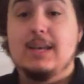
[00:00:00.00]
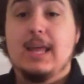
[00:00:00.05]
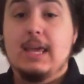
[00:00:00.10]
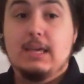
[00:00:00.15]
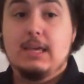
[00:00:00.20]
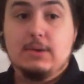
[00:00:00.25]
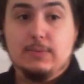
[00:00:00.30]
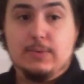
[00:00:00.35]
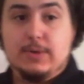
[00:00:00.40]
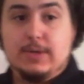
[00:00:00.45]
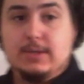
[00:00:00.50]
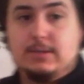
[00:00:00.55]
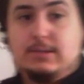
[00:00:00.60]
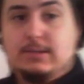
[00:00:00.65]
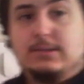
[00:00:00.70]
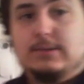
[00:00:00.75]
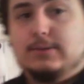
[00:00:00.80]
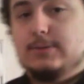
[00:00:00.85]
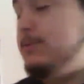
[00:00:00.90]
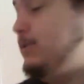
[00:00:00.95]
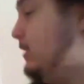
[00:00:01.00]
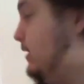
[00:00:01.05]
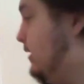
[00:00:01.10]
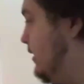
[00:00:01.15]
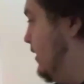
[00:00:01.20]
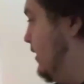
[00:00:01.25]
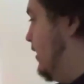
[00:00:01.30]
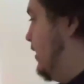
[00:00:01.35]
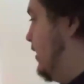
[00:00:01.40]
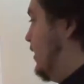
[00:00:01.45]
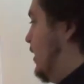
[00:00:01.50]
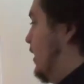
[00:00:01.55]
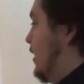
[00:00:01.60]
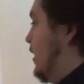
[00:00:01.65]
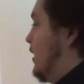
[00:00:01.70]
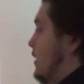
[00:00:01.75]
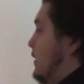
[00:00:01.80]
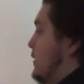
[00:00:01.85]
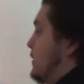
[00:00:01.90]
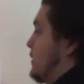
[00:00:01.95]
an aqueous solution.
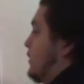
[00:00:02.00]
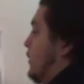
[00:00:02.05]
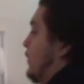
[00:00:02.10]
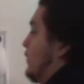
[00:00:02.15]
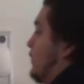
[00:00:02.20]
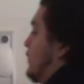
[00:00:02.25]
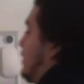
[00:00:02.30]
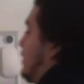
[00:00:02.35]
So